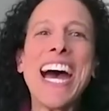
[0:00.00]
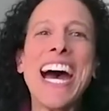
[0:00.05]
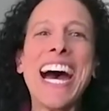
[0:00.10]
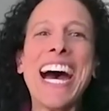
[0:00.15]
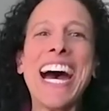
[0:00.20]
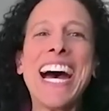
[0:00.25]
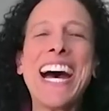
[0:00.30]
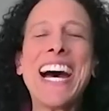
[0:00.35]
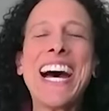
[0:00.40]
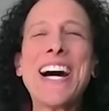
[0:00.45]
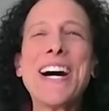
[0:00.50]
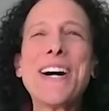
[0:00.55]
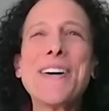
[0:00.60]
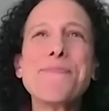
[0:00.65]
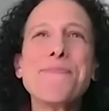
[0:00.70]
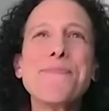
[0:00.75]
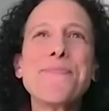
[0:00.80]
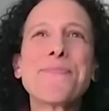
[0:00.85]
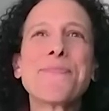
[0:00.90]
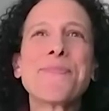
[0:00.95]

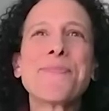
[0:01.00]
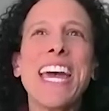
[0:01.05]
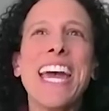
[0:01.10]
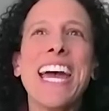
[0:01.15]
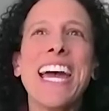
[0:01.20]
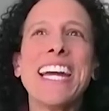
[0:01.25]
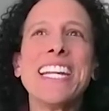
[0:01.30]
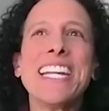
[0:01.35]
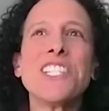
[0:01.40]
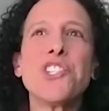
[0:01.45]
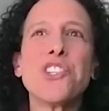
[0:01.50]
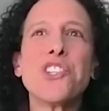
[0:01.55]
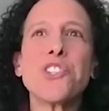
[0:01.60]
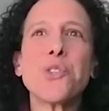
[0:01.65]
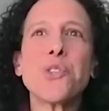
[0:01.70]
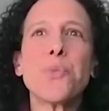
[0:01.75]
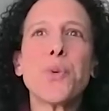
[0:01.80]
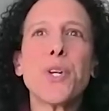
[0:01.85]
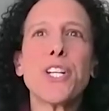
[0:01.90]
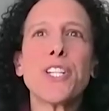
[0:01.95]
um, and
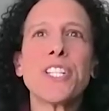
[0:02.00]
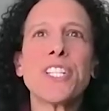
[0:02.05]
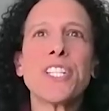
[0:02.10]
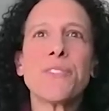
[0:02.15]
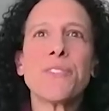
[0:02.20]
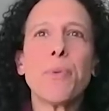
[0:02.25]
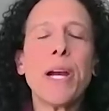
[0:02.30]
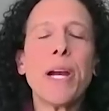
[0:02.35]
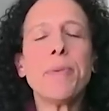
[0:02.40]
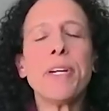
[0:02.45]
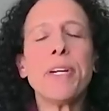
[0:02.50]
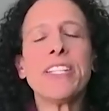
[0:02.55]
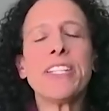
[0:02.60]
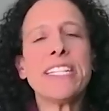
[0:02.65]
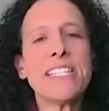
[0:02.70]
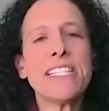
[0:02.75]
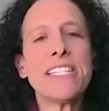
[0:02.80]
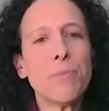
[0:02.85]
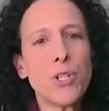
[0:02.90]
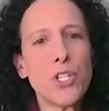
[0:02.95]
just worked primarily
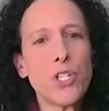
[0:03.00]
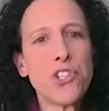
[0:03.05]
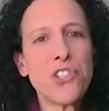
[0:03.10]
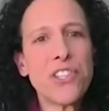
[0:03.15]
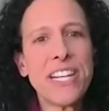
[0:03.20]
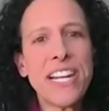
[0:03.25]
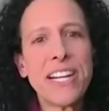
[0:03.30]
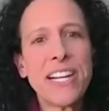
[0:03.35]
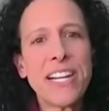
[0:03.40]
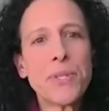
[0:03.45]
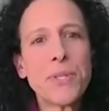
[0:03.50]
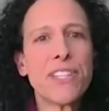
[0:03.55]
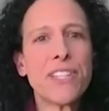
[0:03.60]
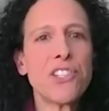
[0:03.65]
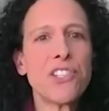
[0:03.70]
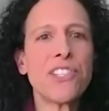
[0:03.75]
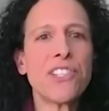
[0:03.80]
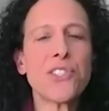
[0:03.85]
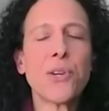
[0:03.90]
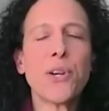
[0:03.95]
as a mergers and
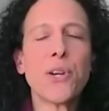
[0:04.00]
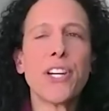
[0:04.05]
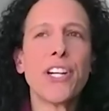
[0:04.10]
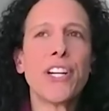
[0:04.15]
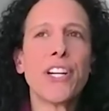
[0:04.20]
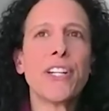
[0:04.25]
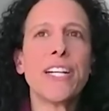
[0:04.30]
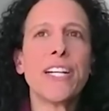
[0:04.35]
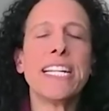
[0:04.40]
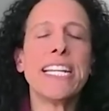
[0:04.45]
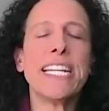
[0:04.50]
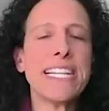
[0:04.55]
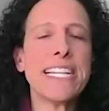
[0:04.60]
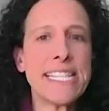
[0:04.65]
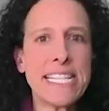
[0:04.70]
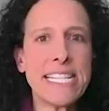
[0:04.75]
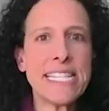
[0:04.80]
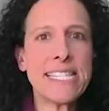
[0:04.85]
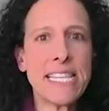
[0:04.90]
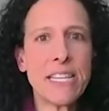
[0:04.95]
acquisitions lawyer and
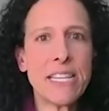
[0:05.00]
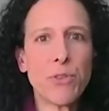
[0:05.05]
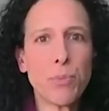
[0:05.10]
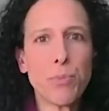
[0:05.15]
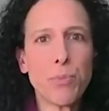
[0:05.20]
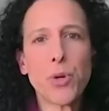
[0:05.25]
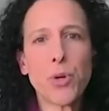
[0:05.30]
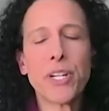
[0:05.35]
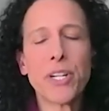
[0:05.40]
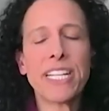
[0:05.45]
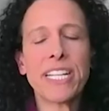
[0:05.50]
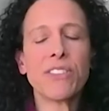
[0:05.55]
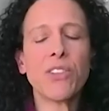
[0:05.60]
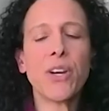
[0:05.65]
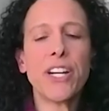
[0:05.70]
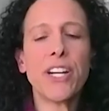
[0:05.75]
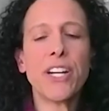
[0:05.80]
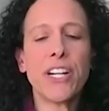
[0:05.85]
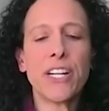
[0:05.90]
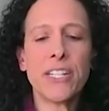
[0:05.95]
SEC reporting
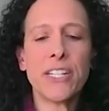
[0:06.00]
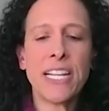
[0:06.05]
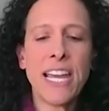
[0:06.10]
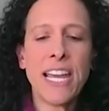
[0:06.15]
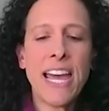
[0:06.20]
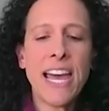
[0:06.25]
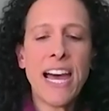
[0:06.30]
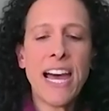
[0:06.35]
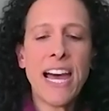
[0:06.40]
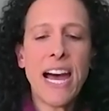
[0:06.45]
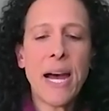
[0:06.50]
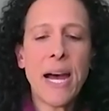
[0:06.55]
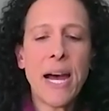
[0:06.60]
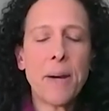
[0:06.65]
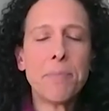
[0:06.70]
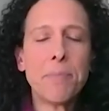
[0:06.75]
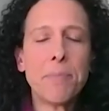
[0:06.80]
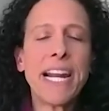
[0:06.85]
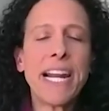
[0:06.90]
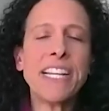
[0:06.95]
lawyer.
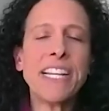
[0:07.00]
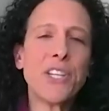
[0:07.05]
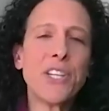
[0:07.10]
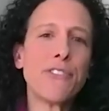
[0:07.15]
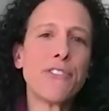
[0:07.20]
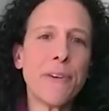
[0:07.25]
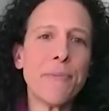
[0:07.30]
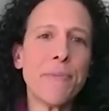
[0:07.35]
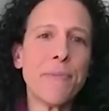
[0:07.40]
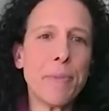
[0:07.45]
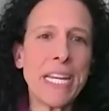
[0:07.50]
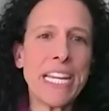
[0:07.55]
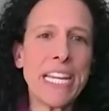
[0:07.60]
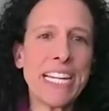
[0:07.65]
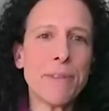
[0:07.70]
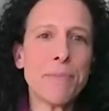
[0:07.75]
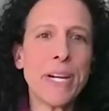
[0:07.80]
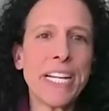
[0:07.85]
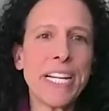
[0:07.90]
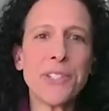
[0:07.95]
Uh, but I knew from the
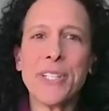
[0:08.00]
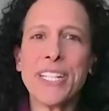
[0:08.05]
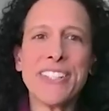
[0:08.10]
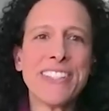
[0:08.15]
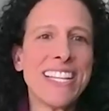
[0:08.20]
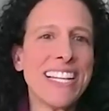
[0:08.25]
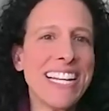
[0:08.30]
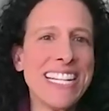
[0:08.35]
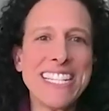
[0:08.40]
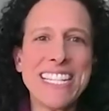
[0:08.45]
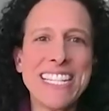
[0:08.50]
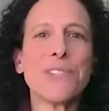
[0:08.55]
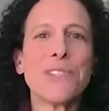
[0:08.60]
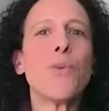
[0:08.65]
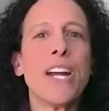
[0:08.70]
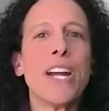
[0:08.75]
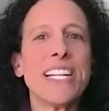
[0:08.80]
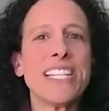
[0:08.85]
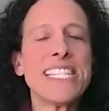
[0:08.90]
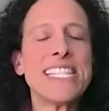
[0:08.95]
beginning of my career that I didn't
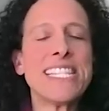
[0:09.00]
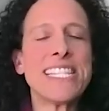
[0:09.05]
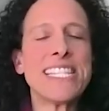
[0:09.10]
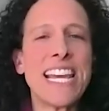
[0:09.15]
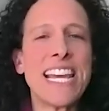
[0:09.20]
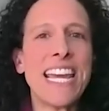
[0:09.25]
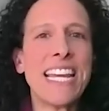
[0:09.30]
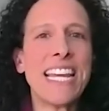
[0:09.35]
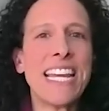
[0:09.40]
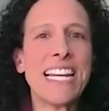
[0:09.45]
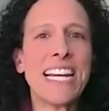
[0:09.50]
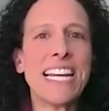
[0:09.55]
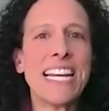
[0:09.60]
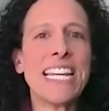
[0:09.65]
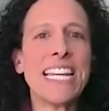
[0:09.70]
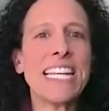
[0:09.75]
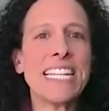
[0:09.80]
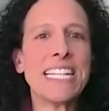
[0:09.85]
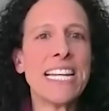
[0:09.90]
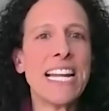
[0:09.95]
want to stay
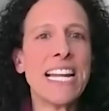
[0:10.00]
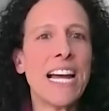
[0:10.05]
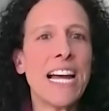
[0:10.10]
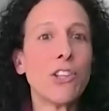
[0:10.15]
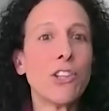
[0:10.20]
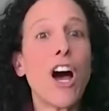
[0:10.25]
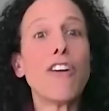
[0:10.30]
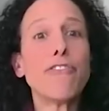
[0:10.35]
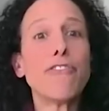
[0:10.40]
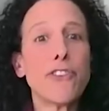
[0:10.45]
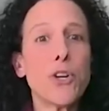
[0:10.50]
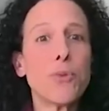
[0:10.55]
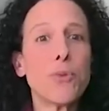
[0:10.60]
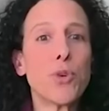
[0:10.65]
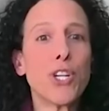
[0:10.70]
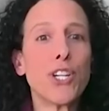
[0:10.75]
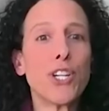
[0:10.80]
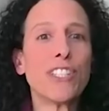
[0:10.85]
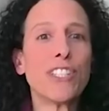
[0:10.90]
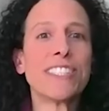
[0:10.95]
in uh, law firm
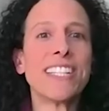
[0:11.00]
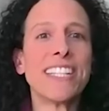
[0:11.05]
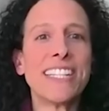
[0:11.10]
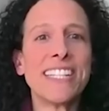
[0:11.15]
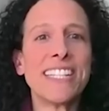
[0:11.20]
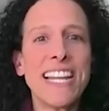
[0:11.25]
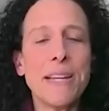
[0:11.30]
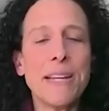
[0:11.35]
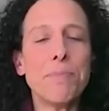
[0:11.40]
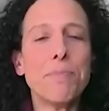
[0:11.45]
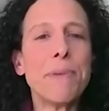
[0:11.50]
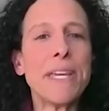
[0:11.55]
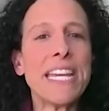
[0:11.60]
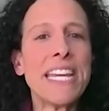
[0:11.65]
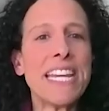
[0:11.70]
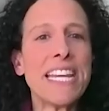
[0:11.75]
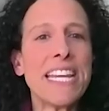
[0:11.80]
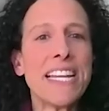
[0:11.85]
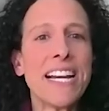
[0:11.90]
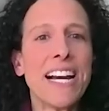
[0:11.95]
world and and
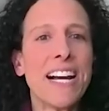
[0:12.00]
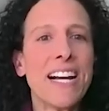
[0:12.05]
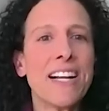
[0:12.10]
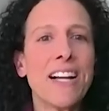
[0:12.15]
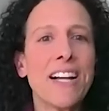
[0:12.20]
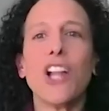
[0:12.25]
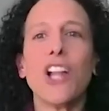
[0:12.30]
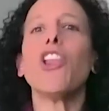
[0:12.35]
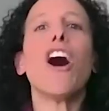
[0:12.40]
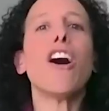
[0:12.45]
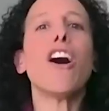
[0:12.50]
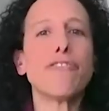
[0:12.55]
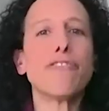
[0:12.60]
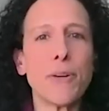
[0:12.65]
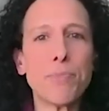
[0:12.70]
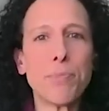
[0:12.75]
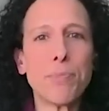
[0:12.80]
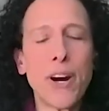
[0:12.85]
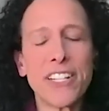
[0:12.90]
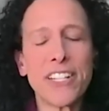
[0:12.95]
be uh, a law
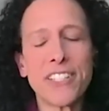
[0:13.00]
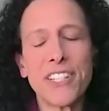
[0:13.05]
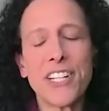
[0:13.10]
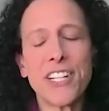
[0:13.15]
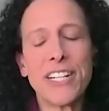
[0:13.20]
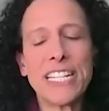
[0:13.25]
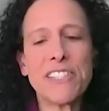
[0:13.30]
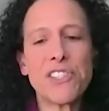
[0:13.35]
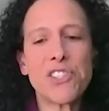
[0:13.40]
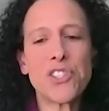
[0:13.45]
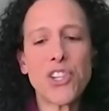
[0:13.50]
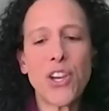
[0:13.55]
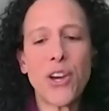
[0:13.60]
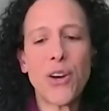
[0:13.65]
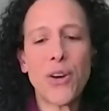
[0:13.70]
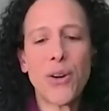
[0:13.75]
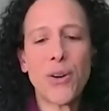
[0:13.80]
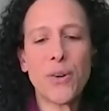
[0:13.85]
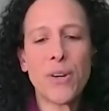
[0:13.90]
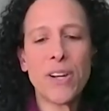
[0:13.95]
firm partner. And
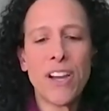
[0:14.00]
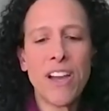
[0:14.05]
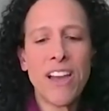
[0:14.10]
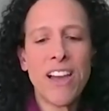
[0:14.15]
so,